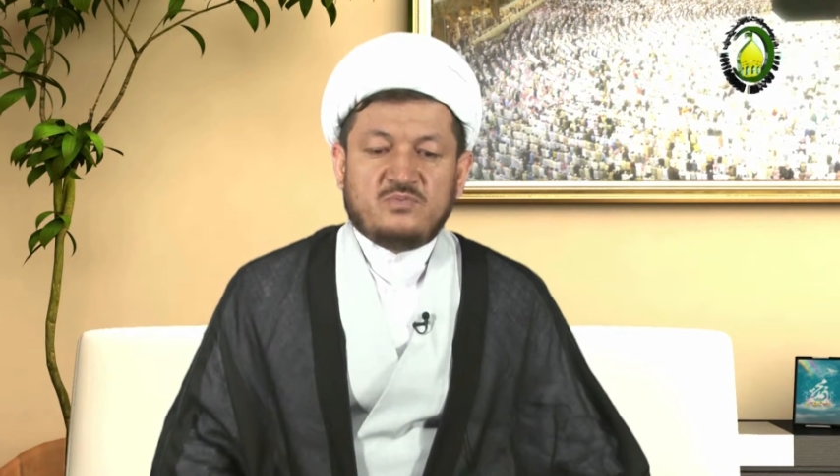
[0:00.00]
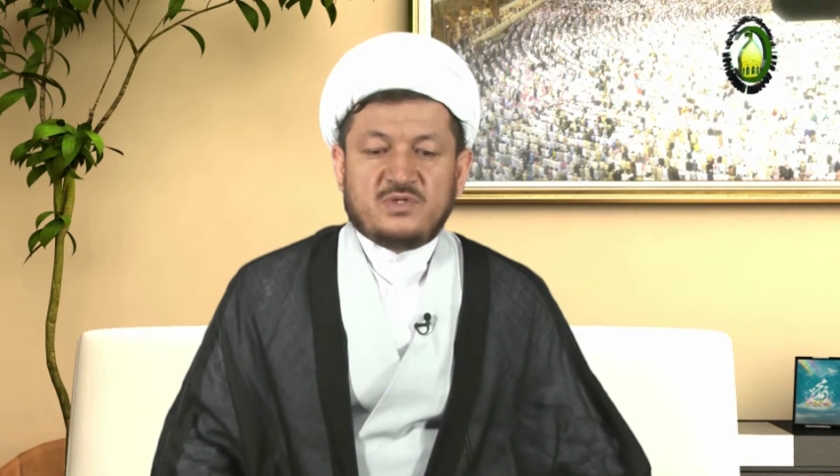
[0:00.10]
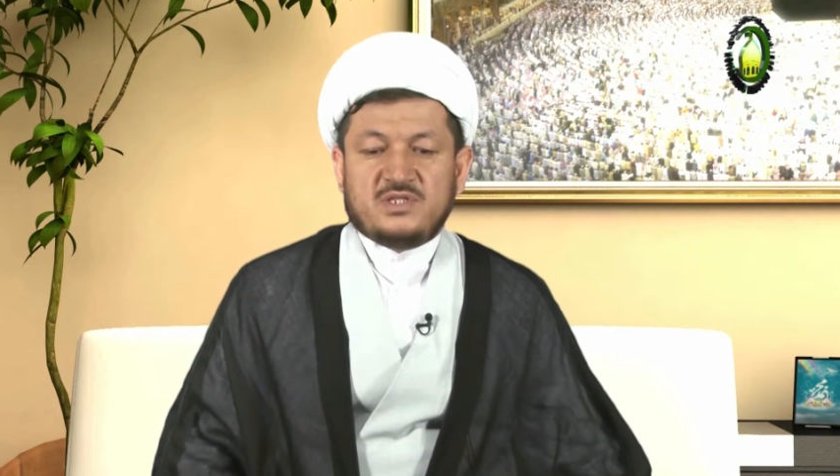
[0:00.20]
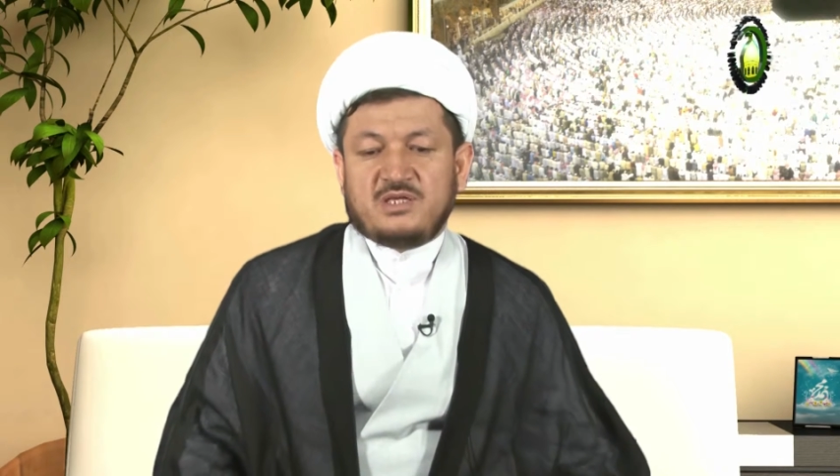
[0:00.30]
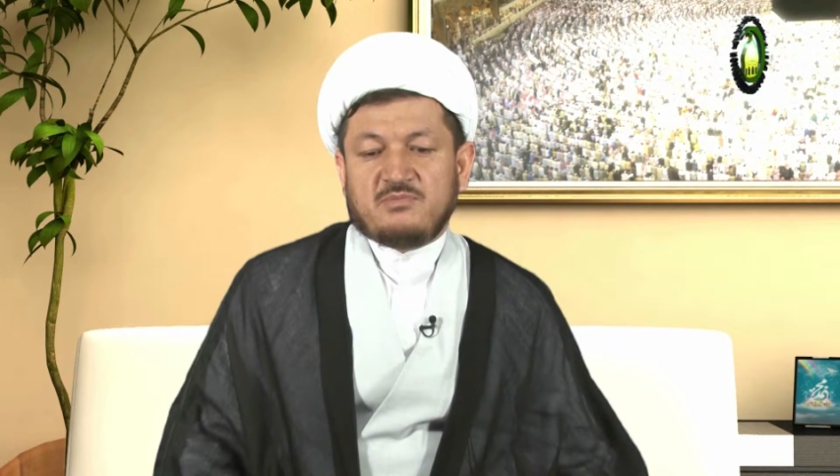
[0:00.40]

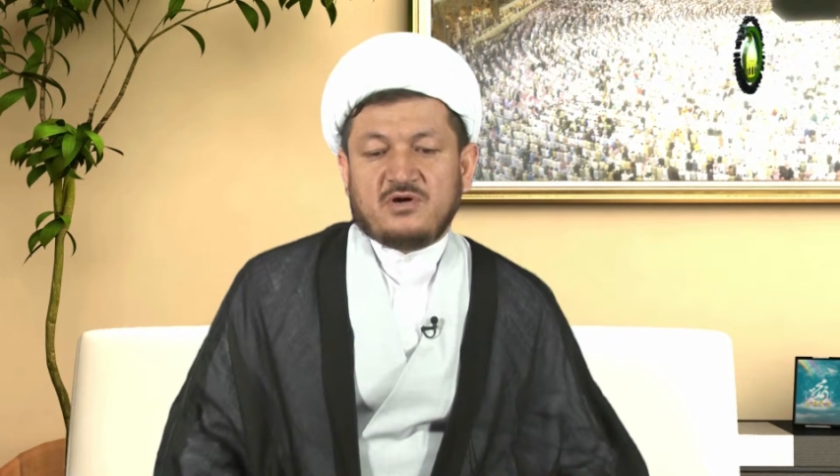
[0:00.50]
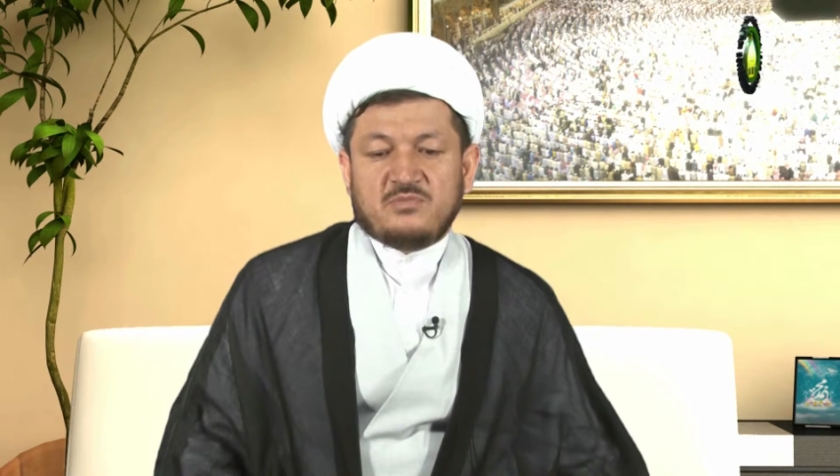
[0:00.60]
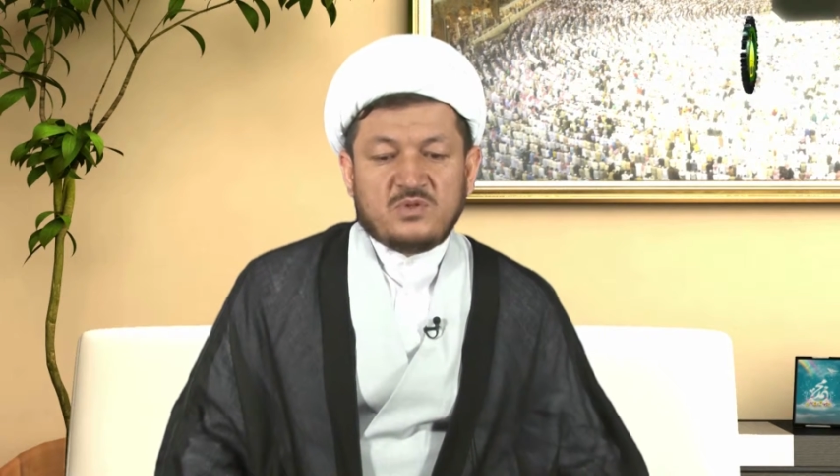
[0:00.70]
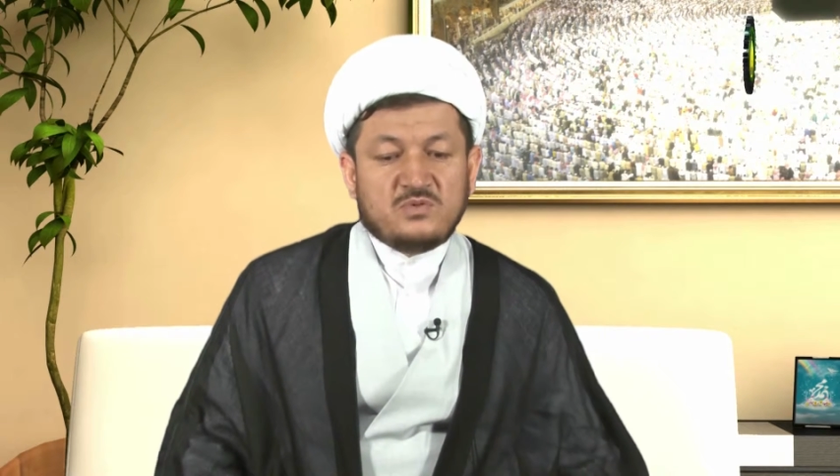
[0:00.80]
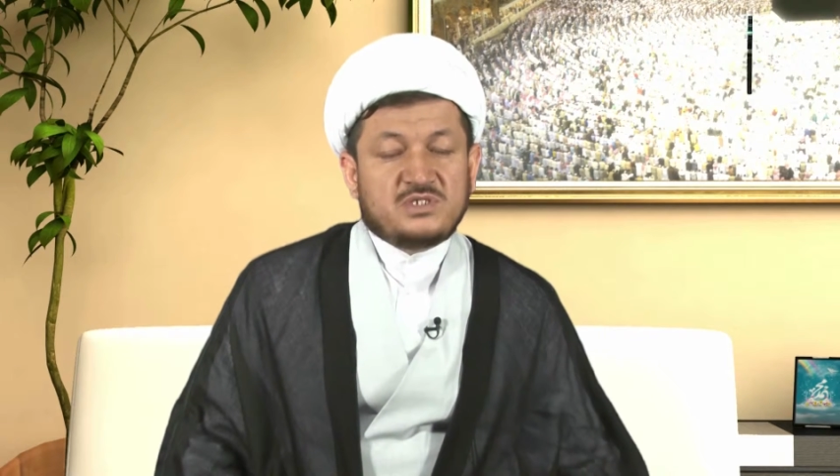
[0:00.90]
when the
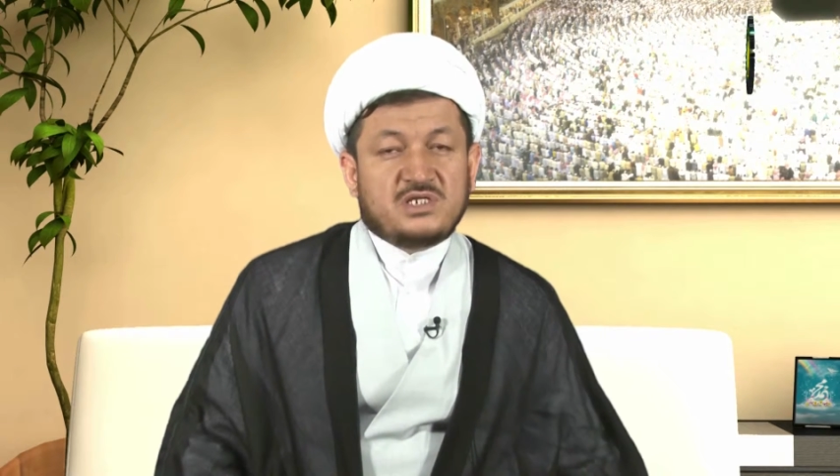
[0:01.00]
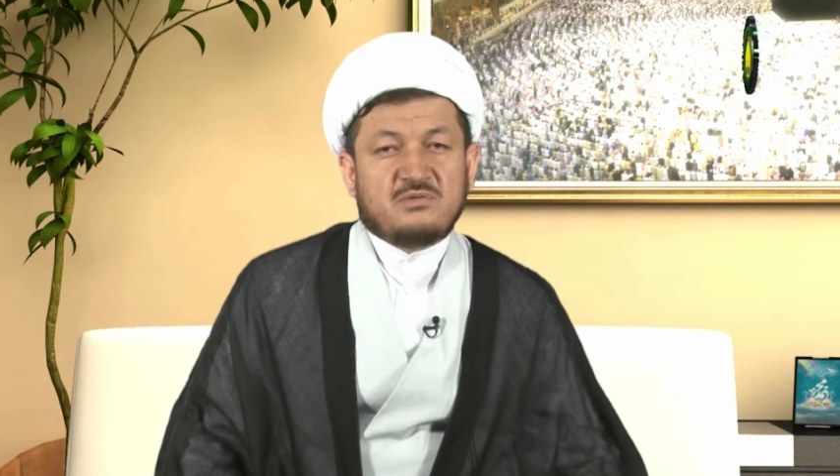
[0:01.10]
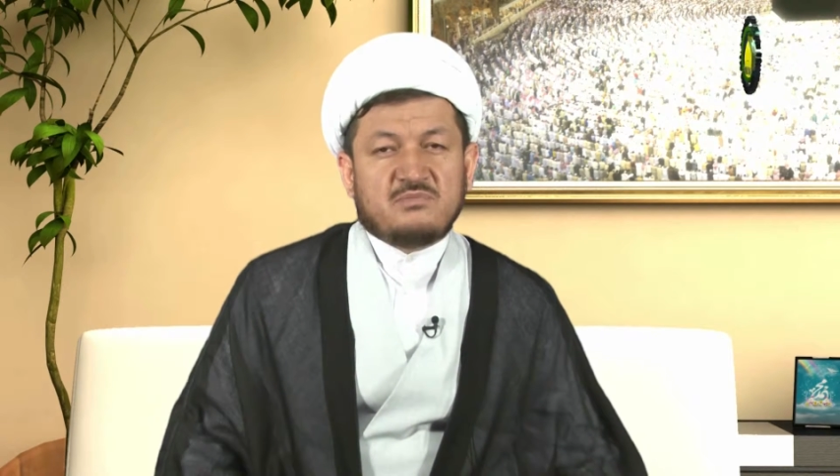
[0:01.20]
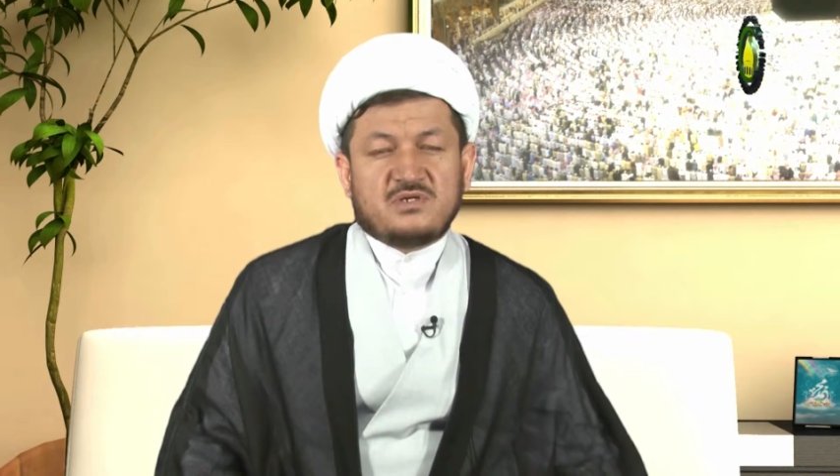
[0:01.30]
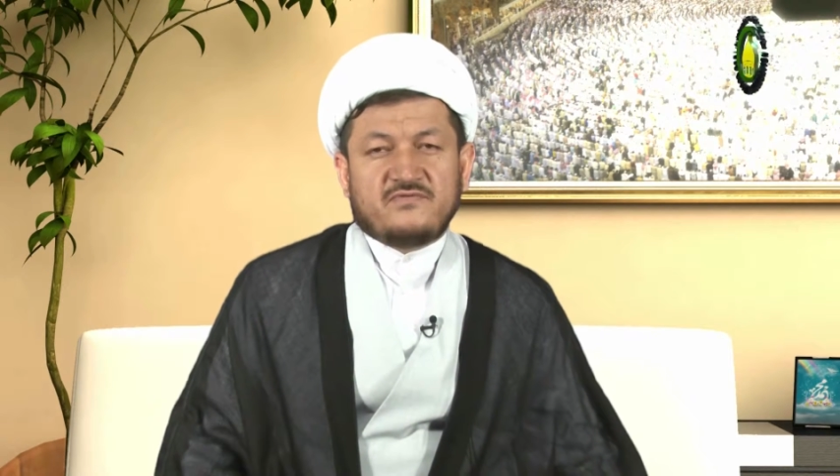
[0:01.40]
Imam knows the
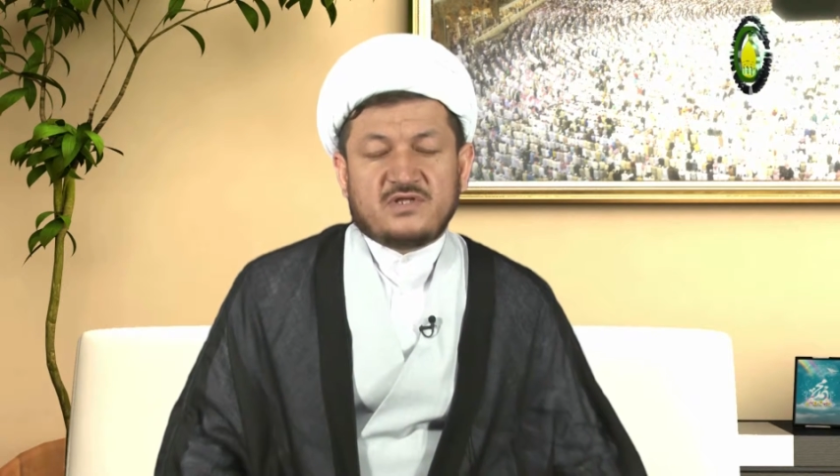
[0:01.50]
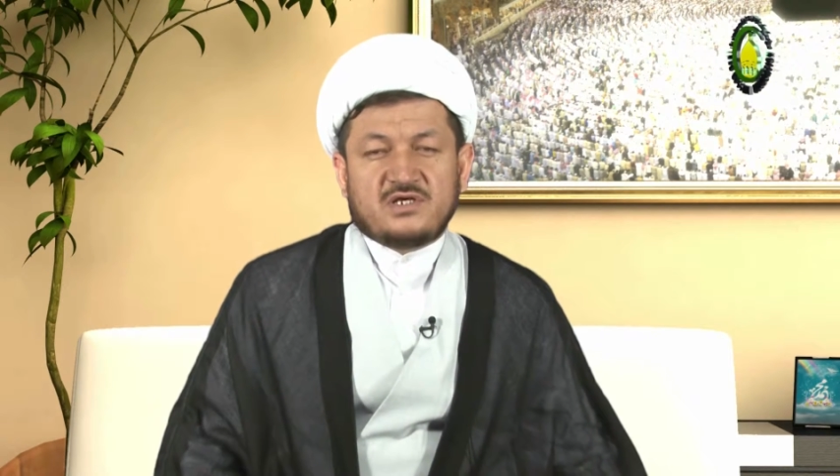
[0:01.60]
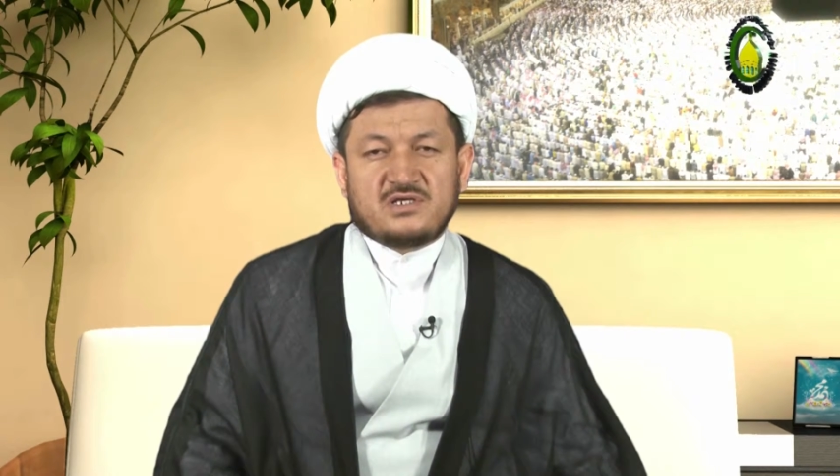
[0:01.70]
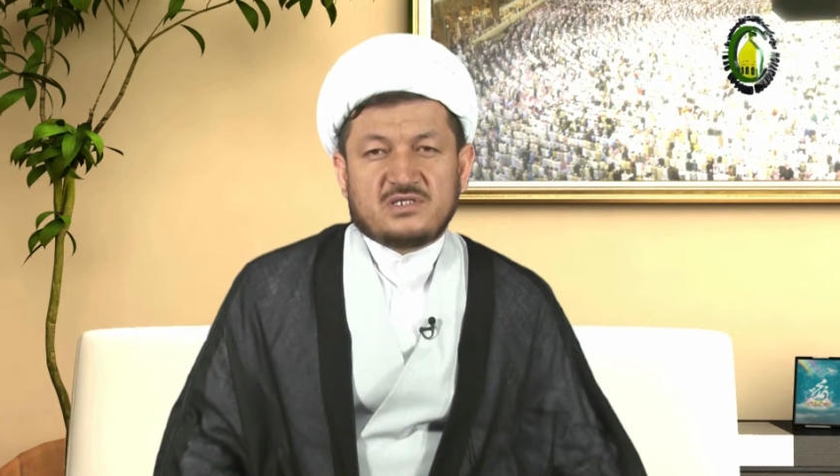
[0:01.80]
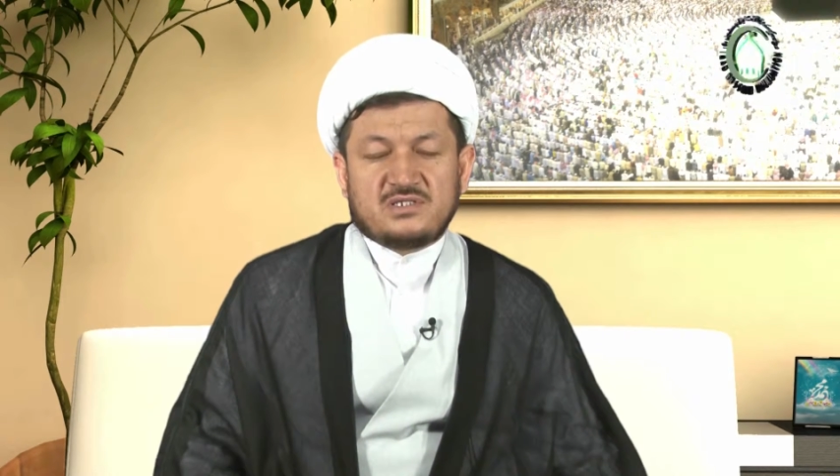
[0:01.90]
number of the
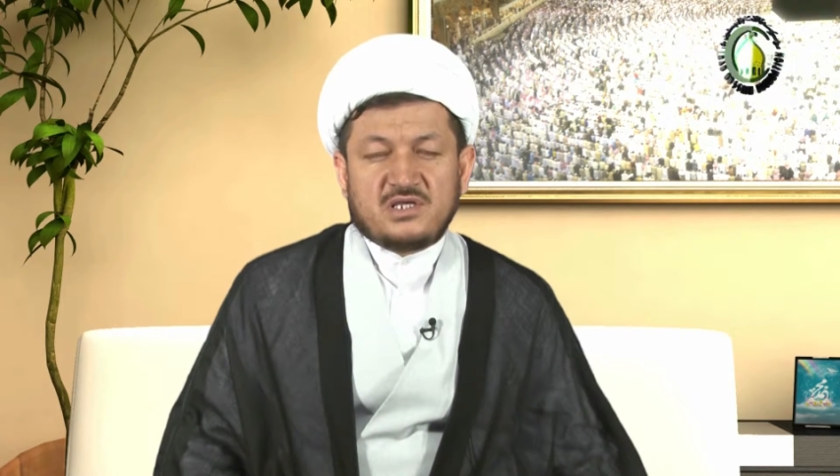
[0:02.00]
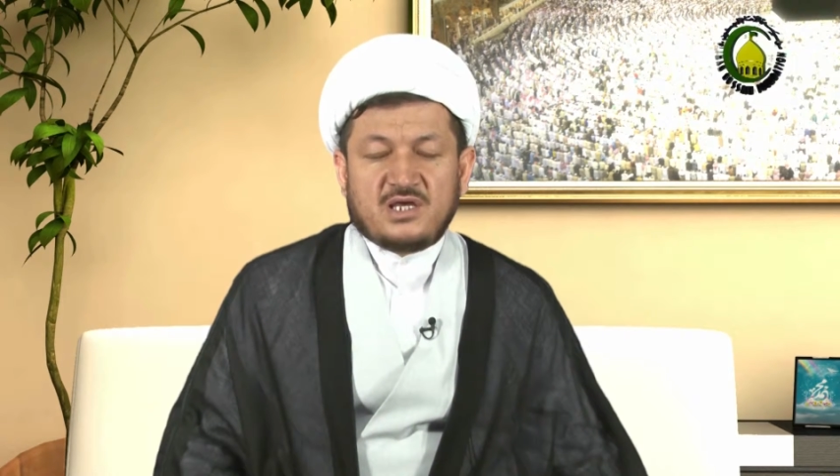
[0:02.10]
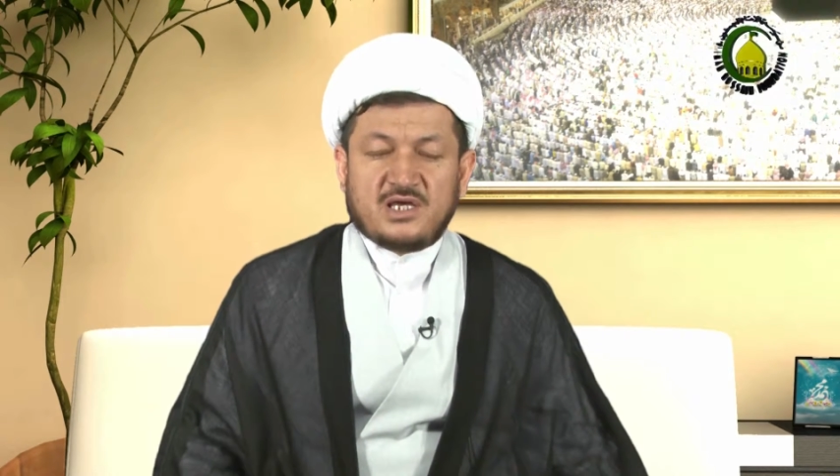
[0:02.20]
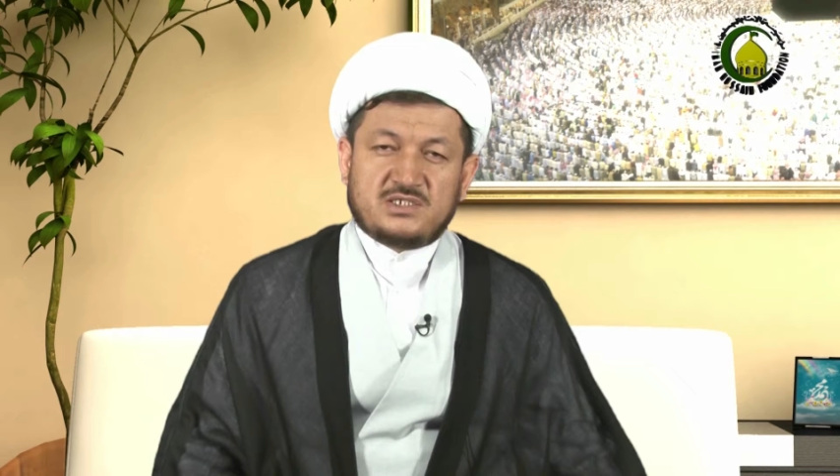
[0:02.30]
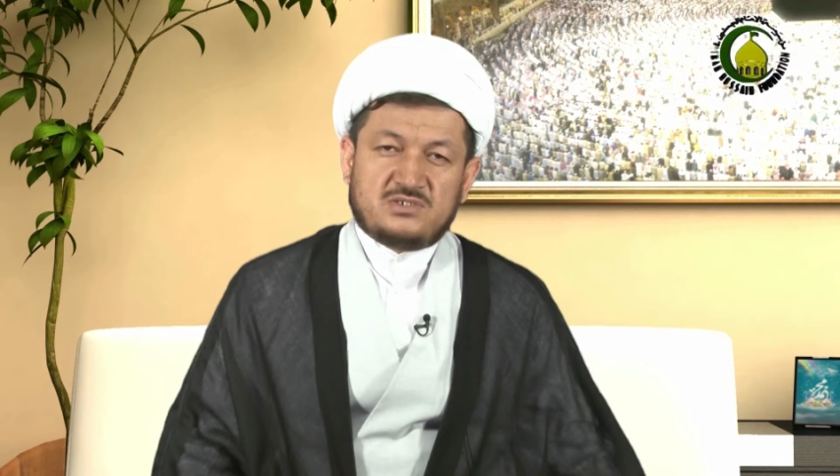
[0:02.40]
rakahs
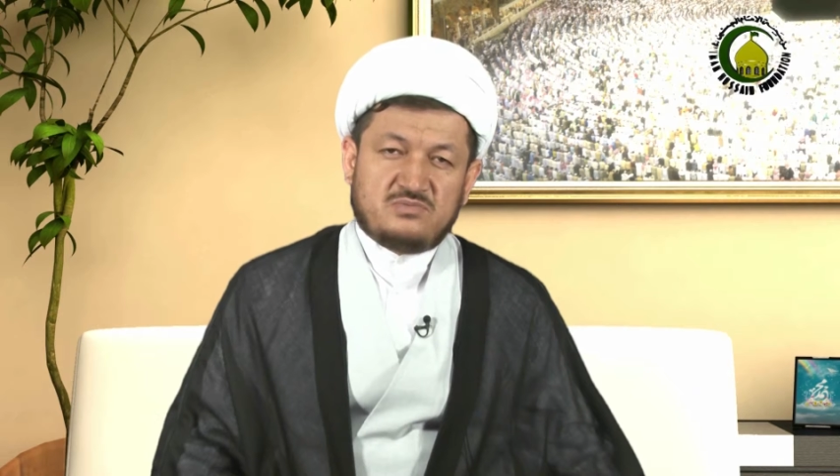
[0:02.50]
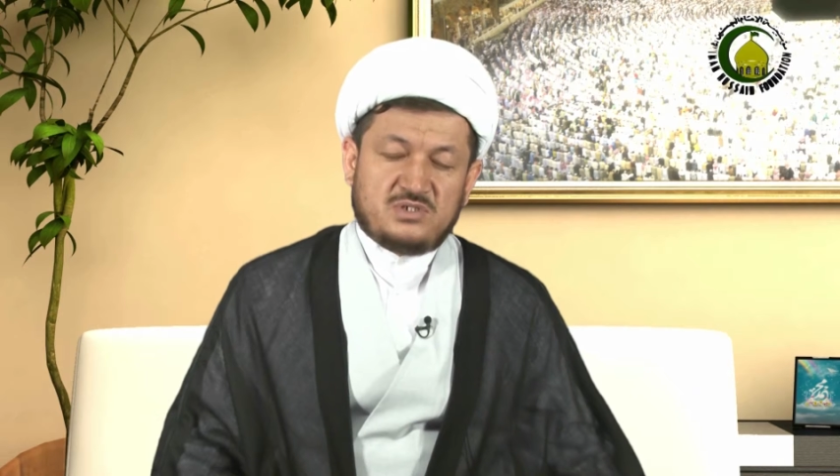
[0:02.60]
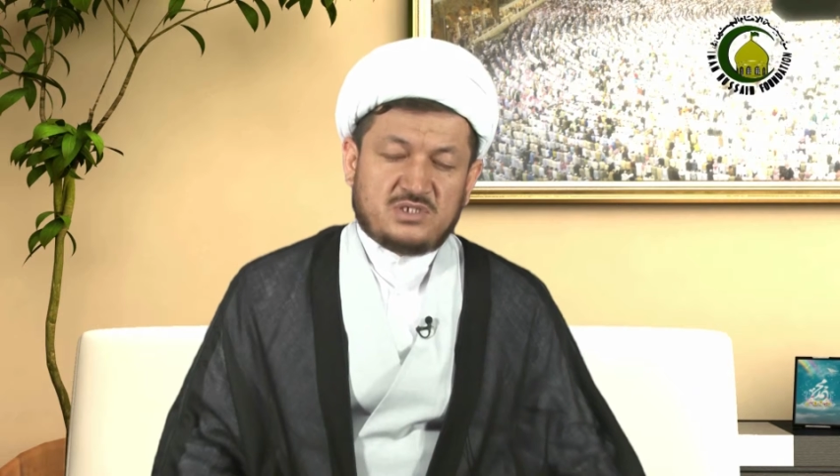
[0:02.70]
has to be